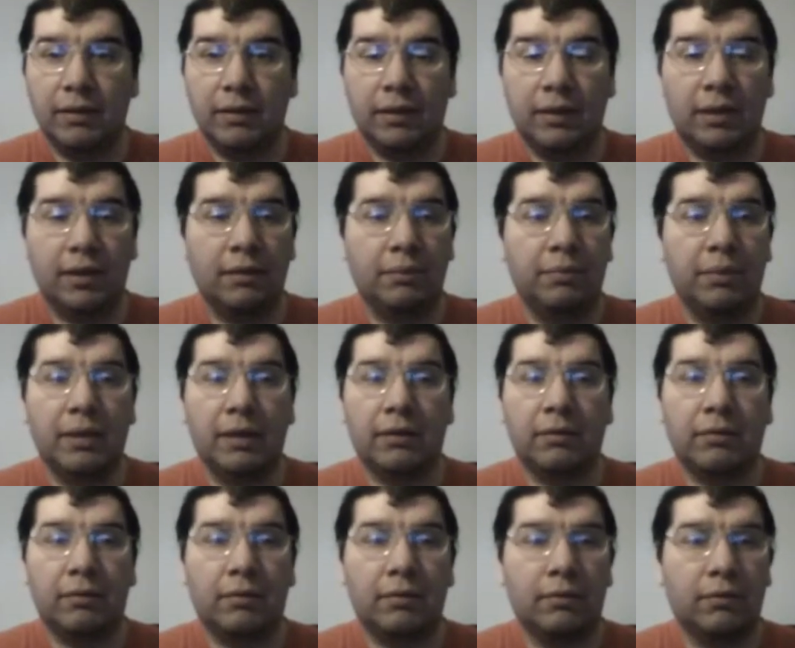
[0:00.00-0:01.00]
a lot of back,
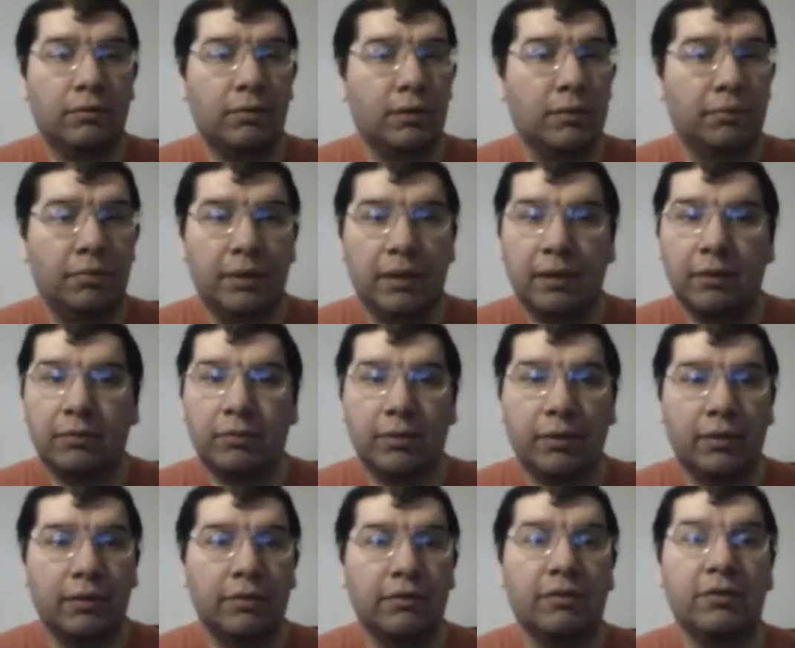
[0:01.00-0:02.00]
great
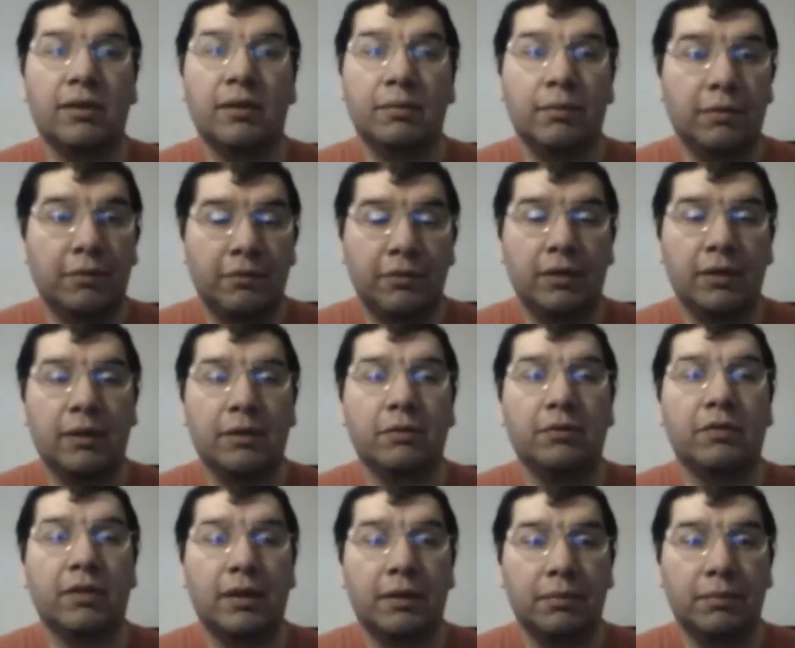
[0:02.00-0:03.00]
backgrounds and everything that
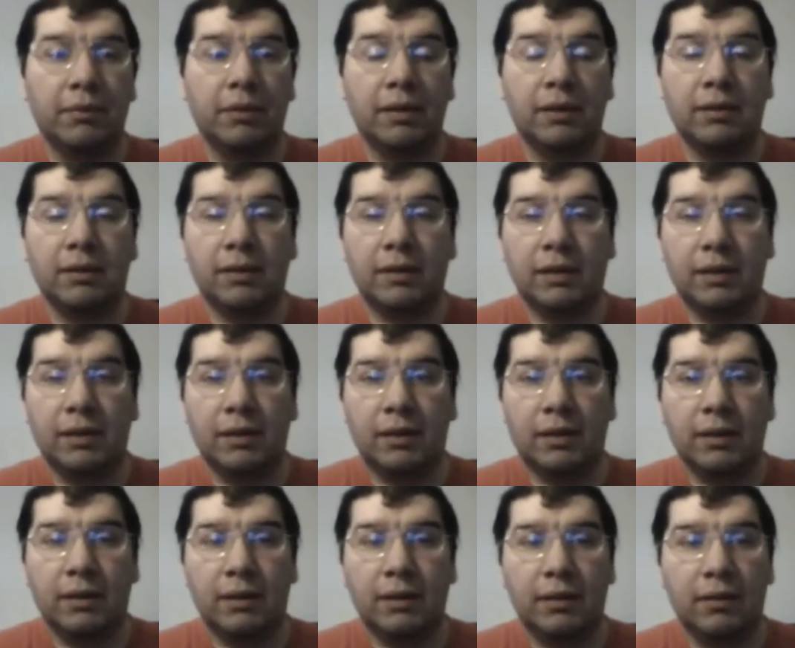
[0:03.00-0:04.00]
was happening.
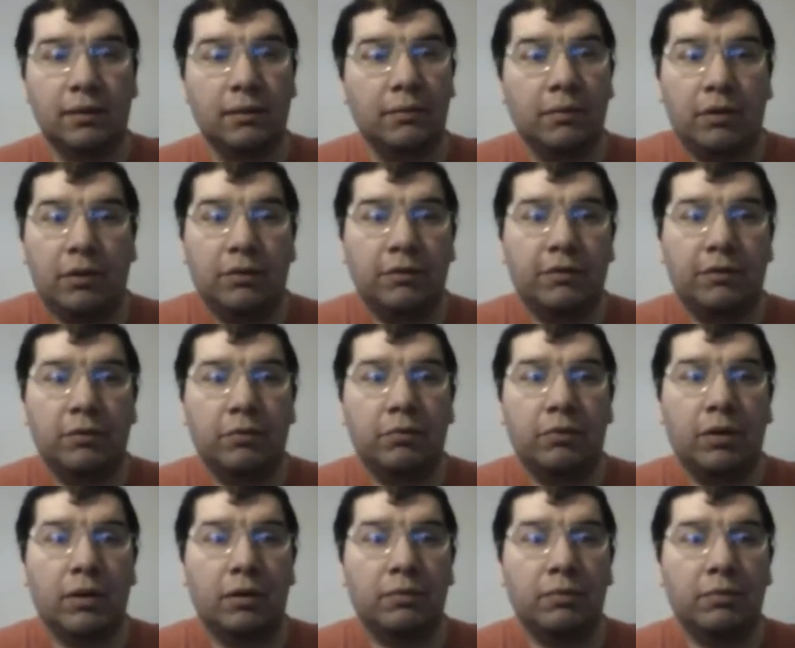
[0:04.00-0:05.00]
Um, also,
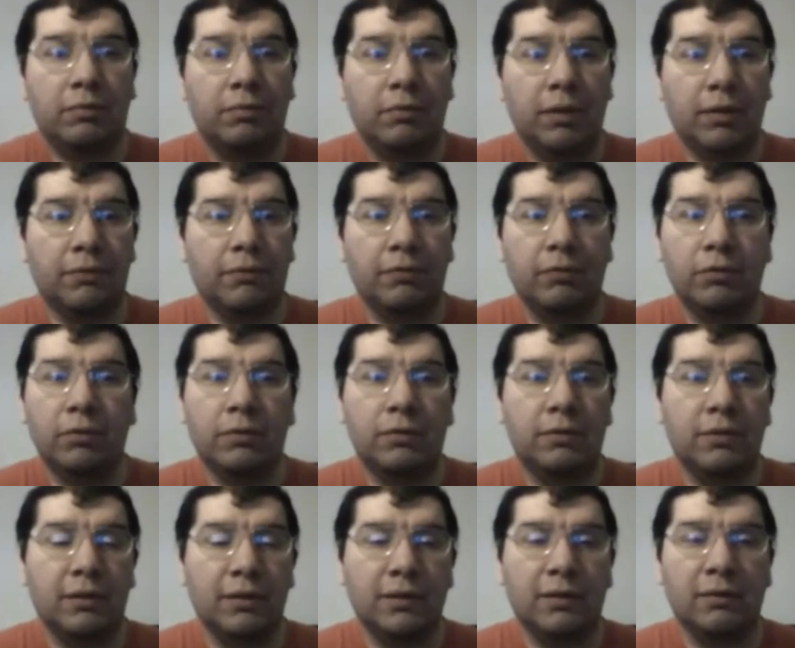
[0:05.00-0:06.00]
Robert Redford,
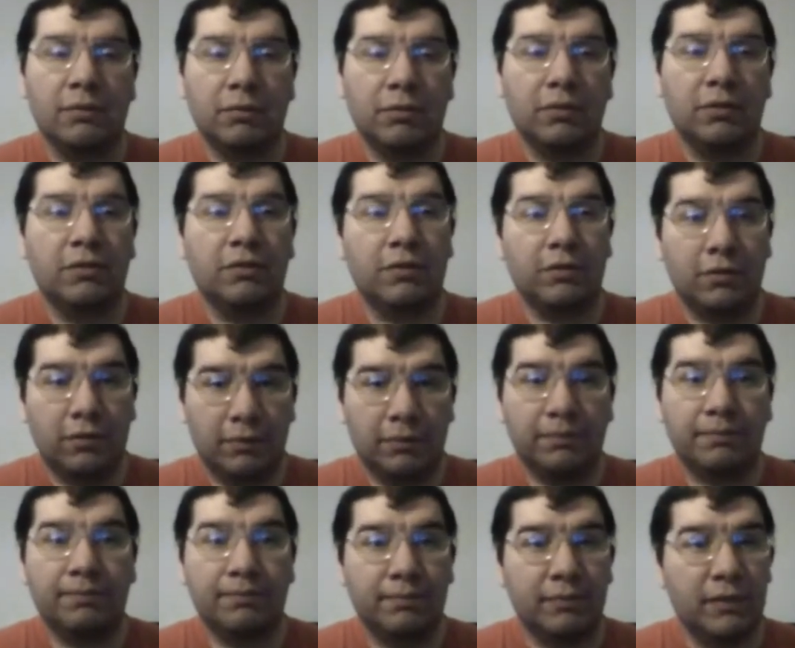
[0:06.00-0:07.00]
you know, which
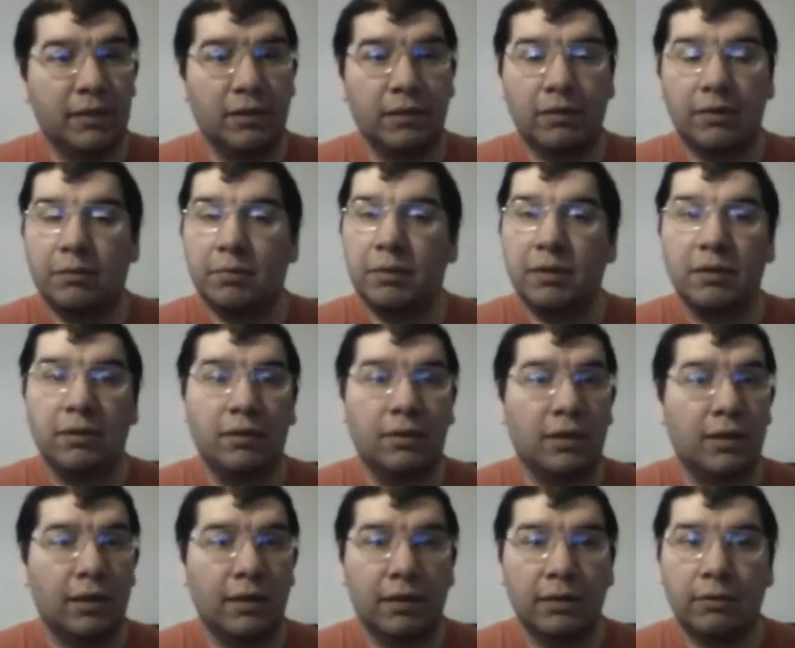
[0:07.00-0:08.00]
you know, he's been a
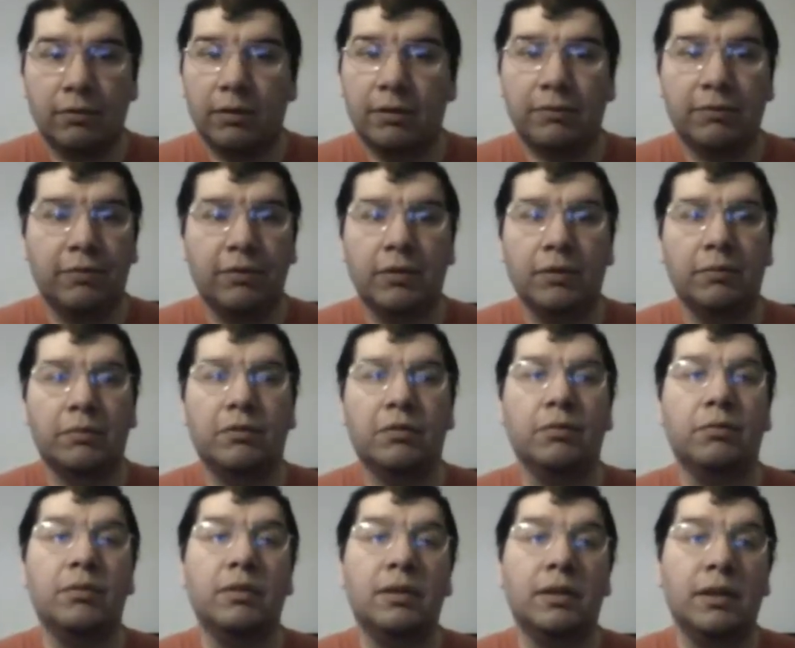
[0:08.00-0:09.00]
lot of great films
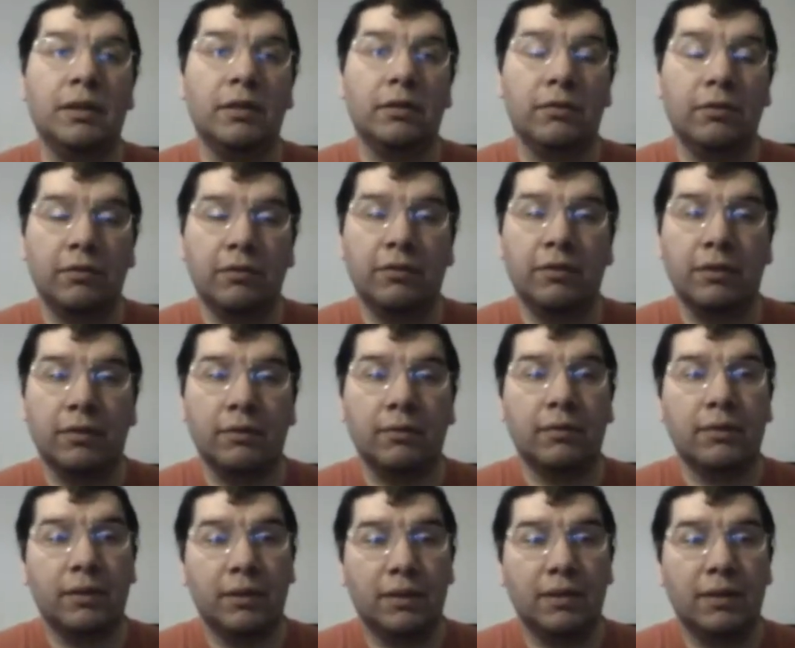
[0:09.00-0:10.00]
over the years. And
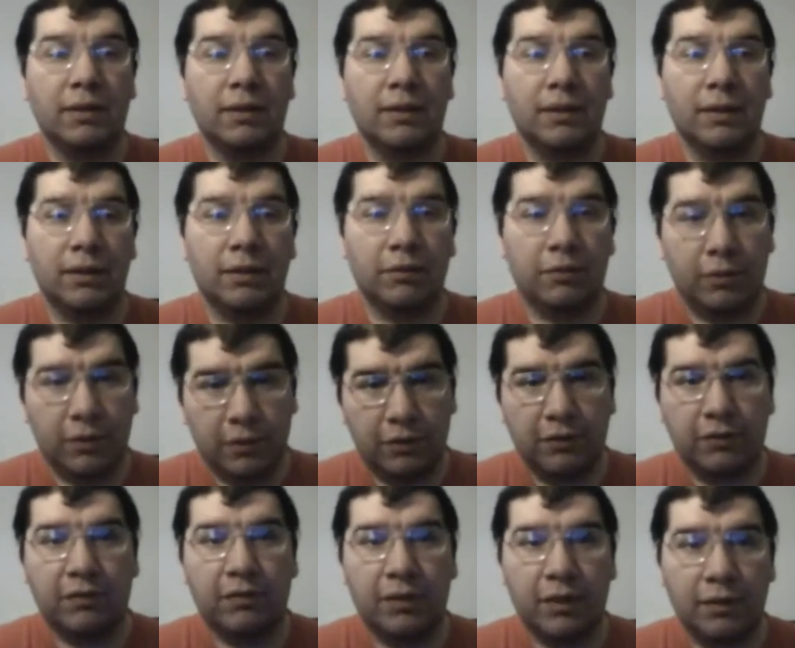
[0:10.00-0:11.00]
it was good
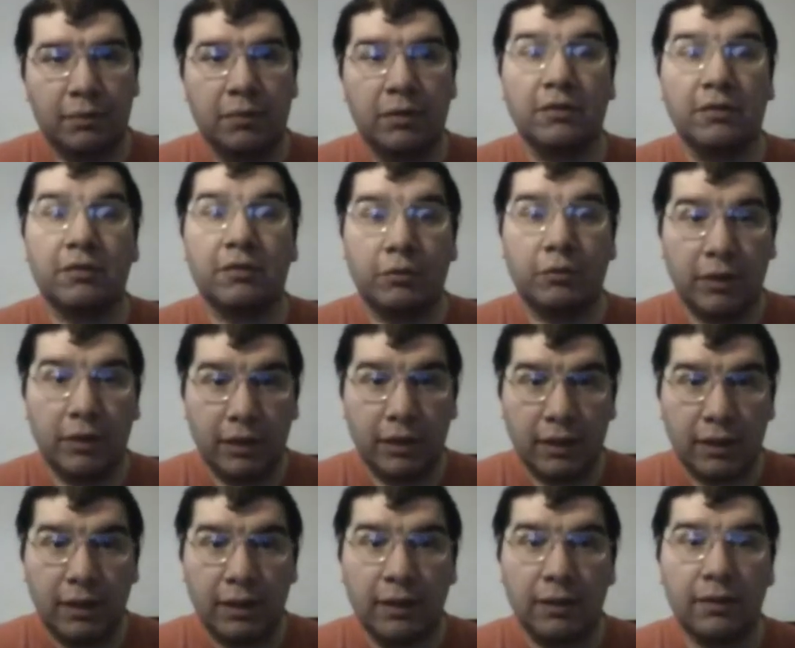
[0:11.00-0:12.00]
to see him on screen
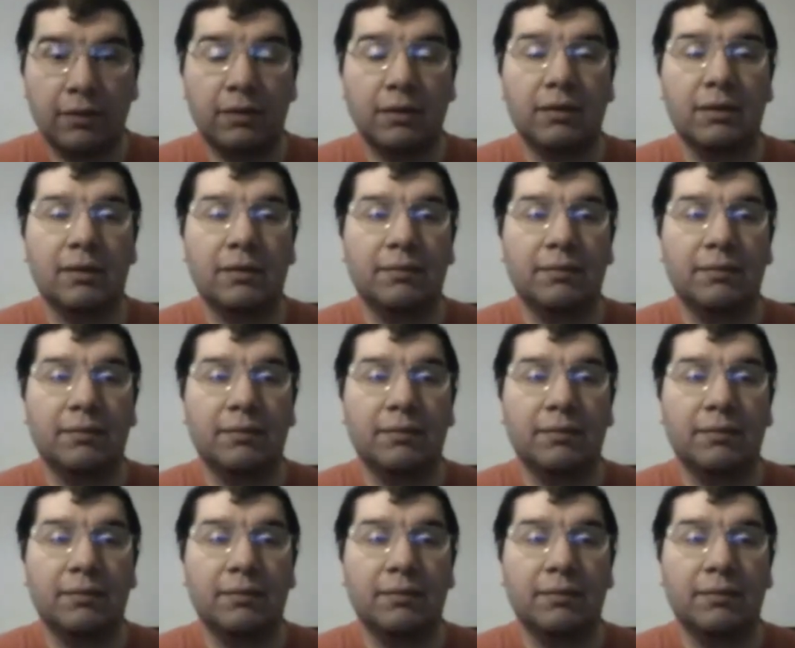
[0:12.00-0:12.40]
again.